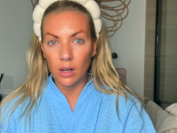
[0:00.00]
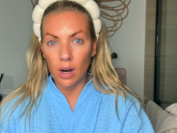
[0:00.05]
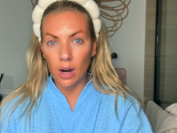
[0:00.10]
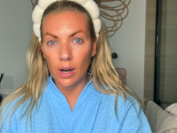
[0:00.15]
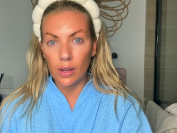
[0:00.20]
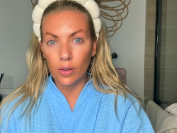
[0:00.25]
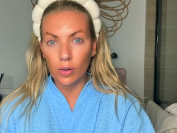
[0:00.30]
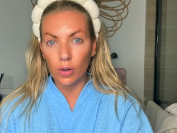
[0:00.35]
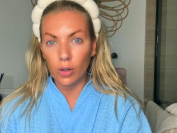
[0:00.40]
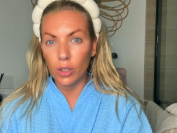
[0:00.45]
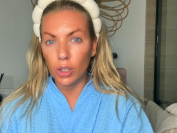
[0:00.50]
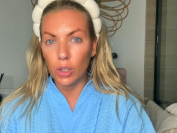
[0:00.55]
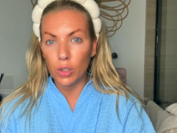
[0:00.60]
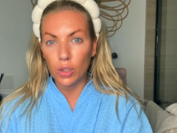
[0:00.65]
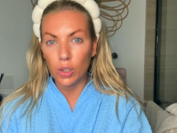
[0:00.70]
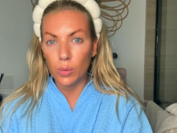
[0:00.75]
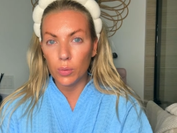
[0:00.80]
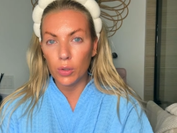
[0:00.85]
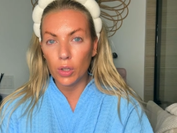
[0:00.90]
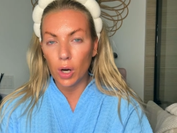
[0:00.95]
either on
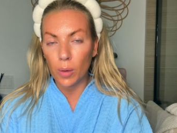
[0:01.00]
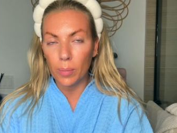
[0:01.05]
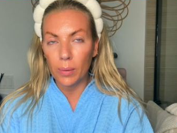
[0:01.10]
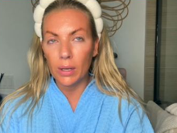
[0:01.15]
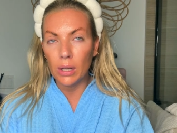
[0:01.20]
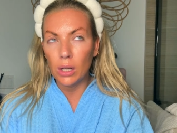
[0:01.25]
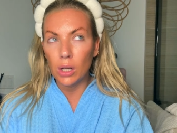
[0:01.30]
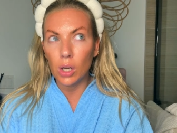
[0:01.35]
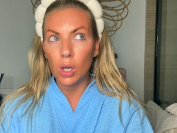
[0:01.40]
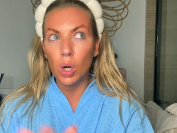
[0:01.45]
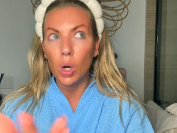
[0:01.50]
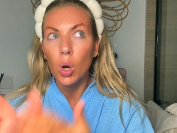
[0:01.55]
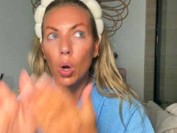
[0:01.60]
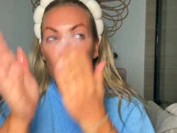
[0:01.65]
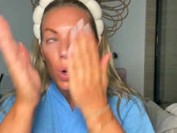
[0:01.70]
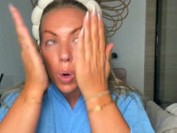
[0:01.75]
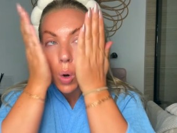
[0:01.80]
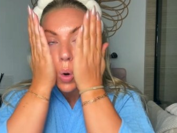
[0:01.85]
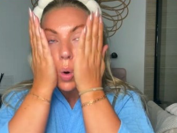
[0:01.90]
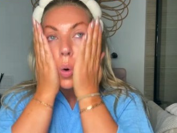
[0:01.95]
YouTube shopping
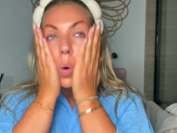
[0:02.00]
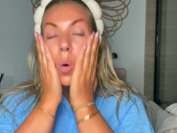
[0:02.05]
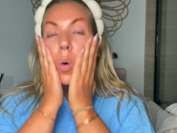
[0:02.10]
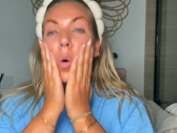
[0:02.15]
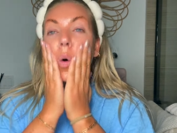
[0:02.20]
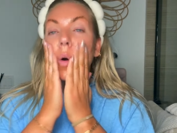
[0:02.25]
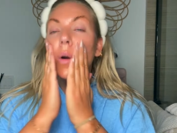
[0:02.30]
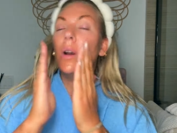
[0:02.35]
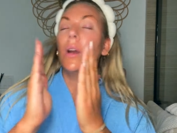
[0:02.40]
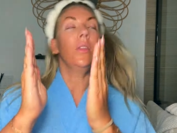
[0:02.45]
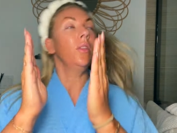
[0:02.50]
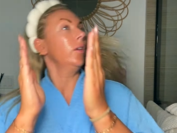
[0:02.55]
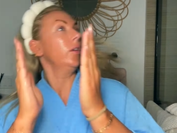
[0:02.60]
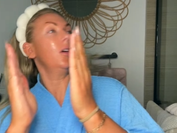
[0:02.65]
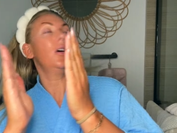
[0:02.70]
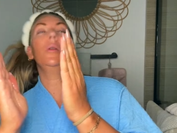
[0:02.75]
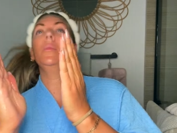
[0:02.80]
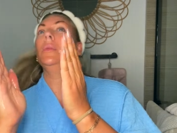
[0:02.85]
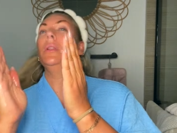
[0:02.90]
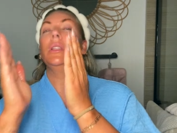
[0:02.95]
or in the
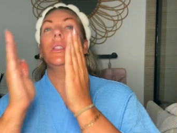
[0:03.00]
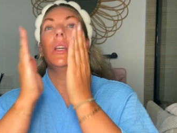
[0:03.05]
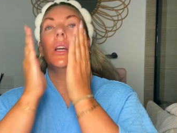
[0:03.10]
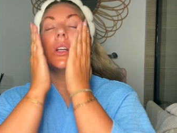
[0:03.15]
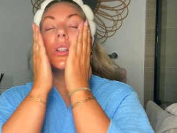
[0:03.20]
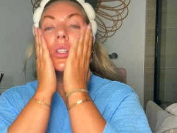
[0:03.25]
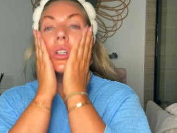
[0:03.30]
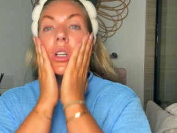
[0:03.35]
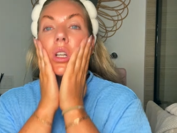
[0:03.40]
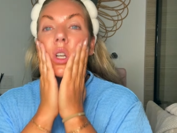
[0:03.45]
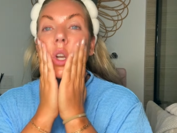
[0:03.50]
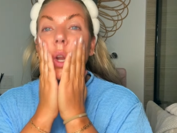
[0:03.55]
comment section